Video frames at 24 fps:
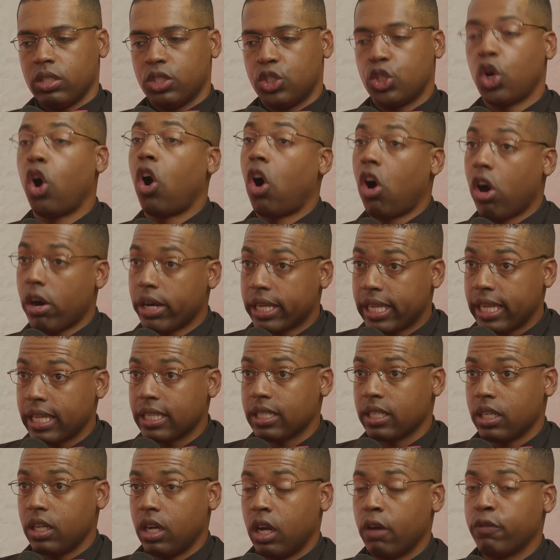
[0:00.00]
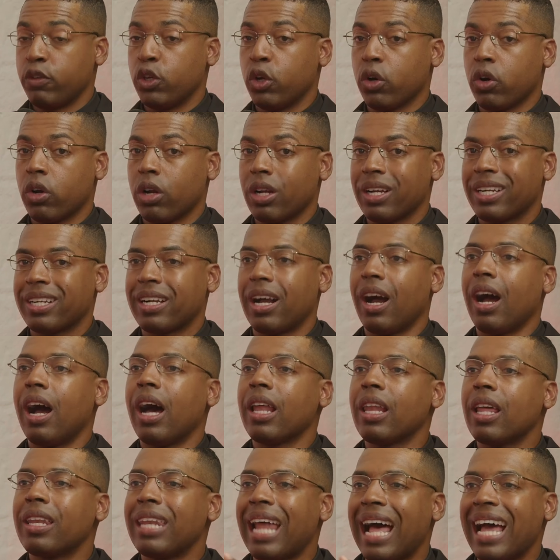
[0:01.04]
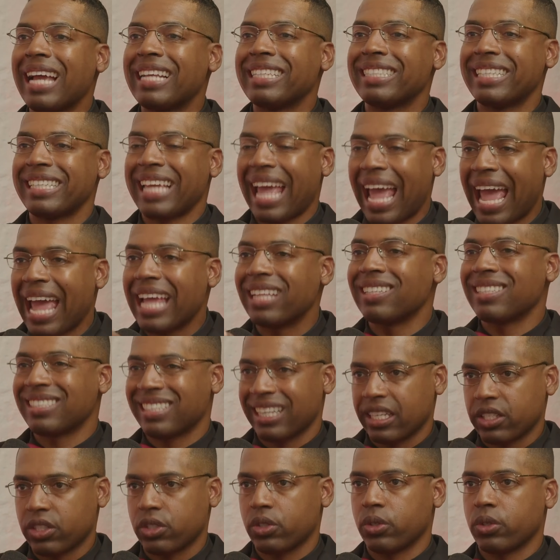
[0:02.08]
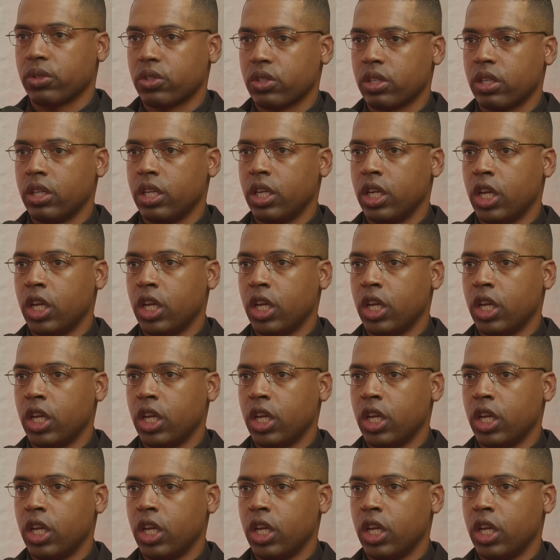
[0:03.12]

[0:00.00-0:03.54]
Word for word: target of your colonizing ancestors